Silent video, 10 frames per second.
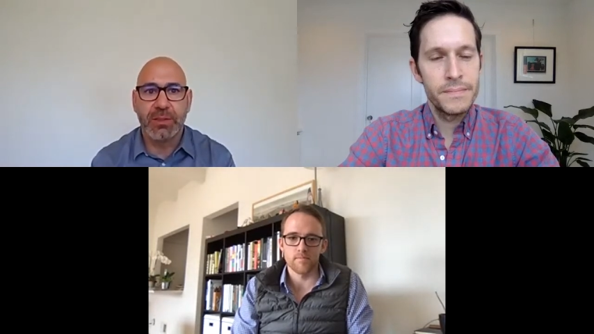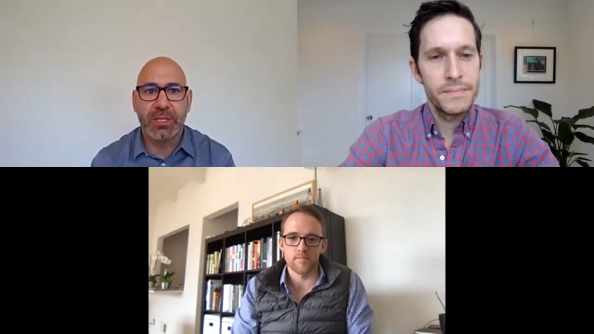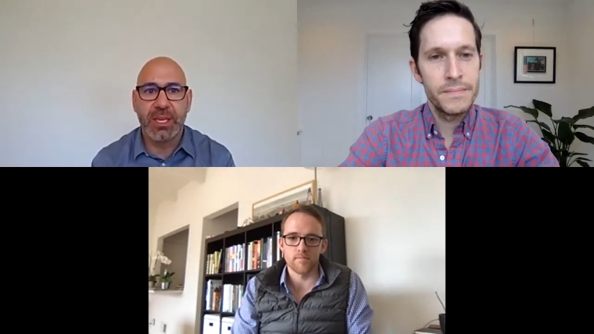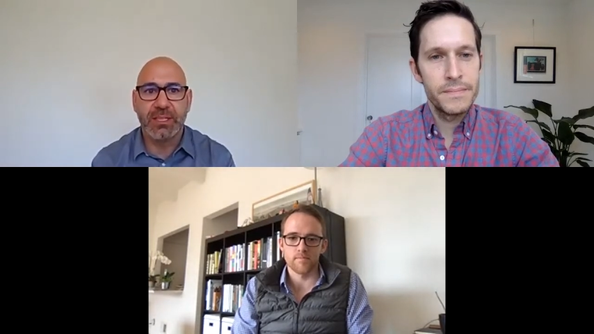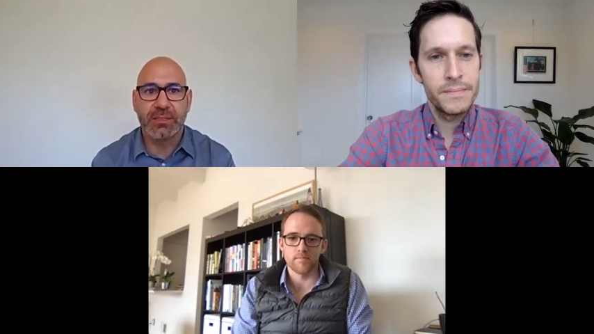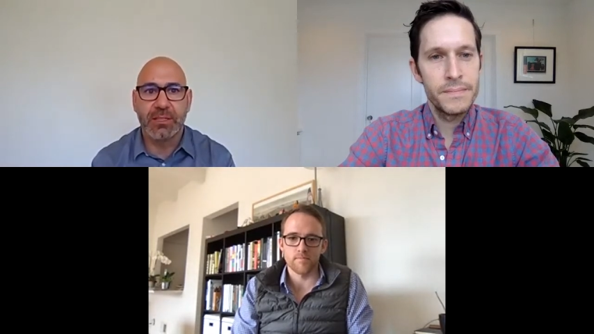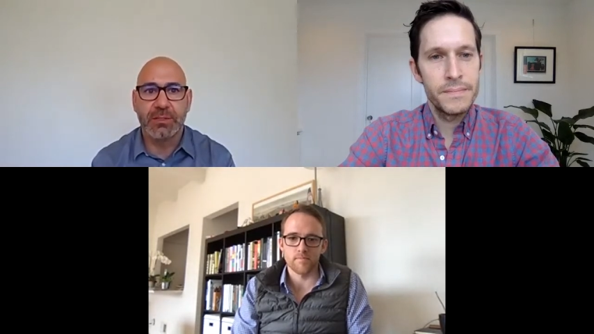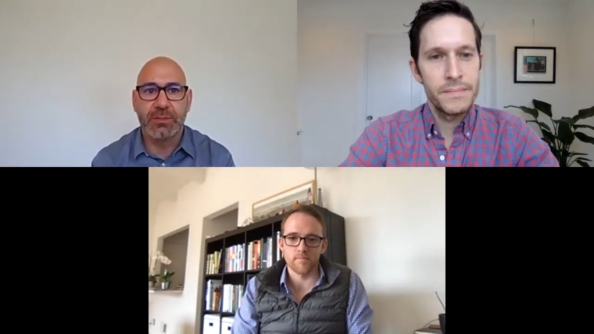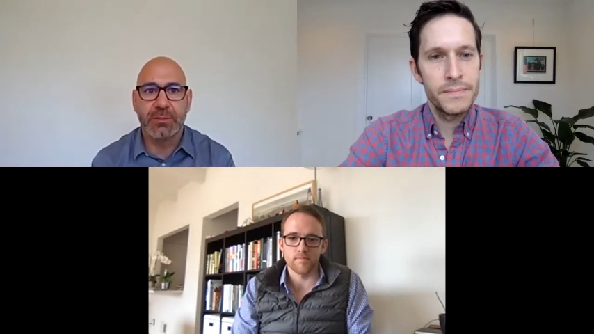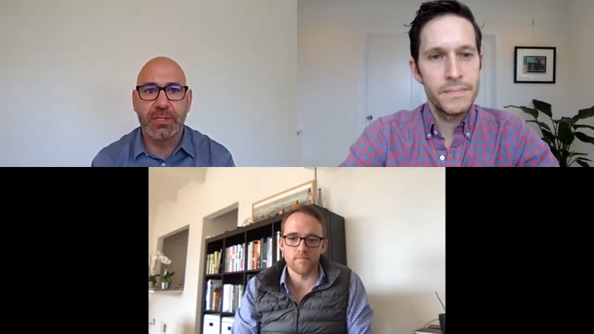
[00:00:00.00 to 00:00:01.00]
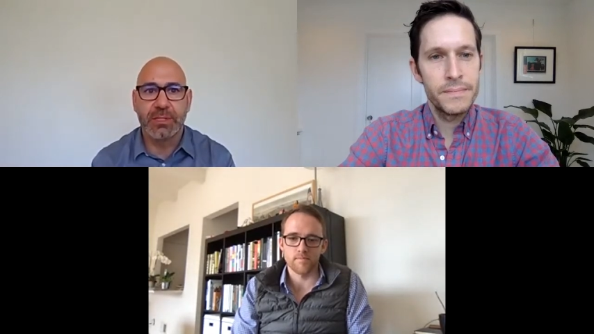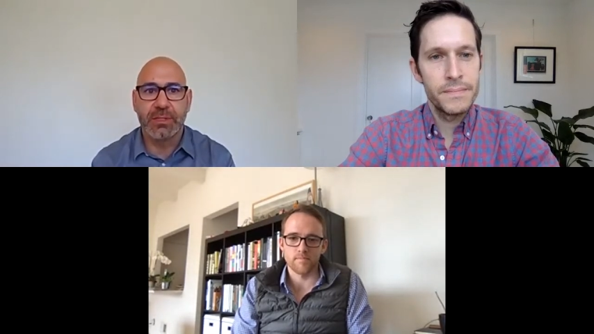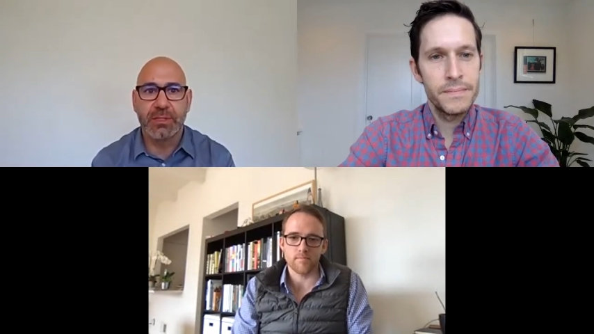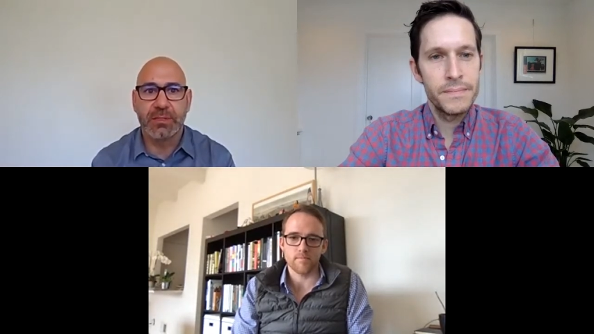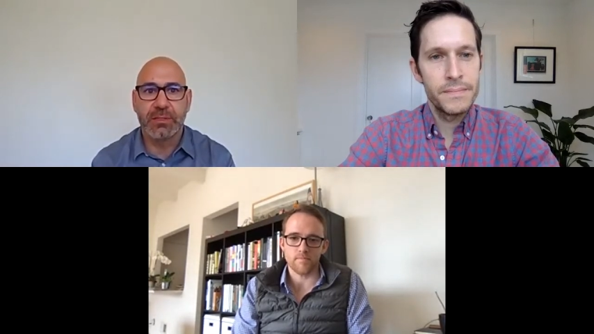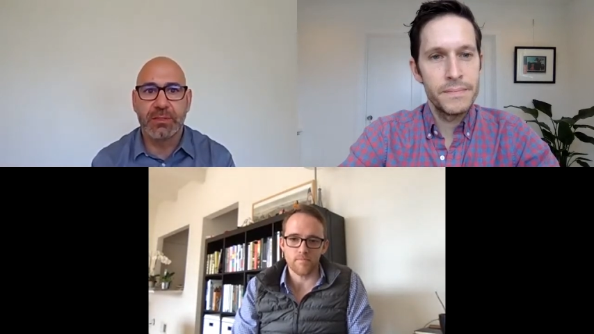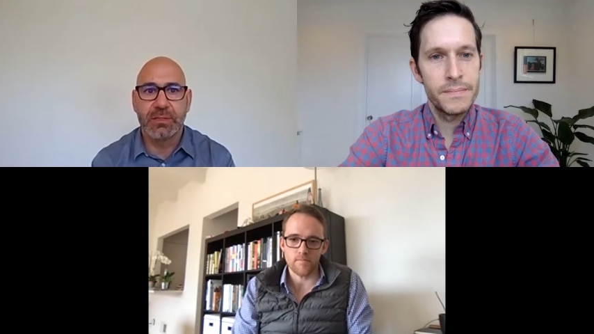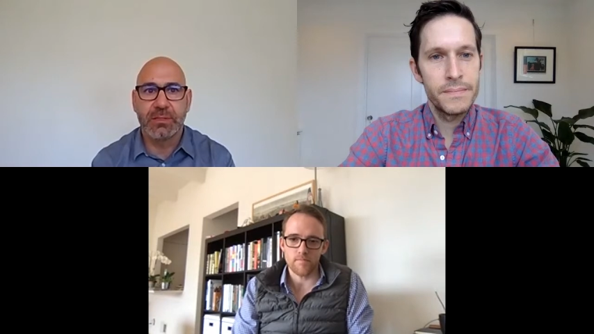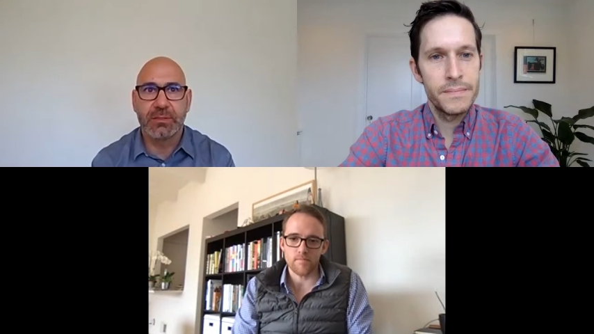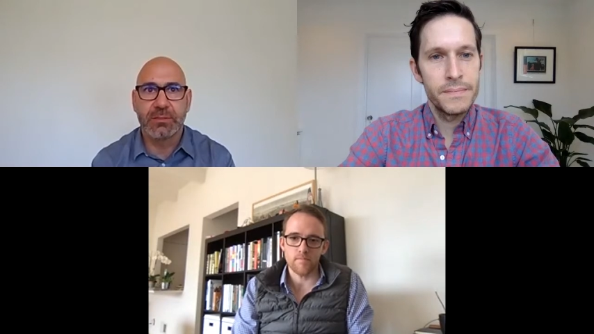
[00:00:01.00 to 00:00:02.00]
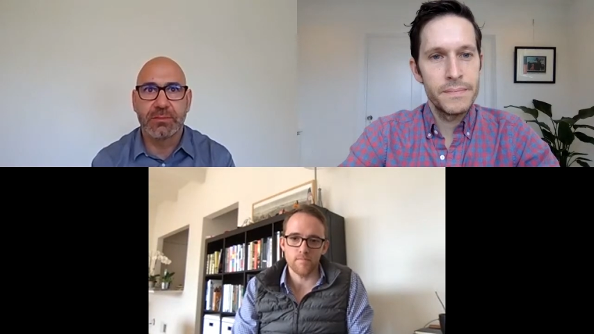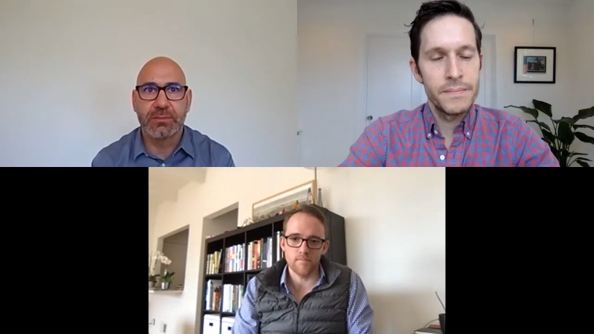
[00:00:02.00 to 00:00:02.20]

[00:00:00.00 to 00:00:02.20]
Speaker 1: The caseload and the, the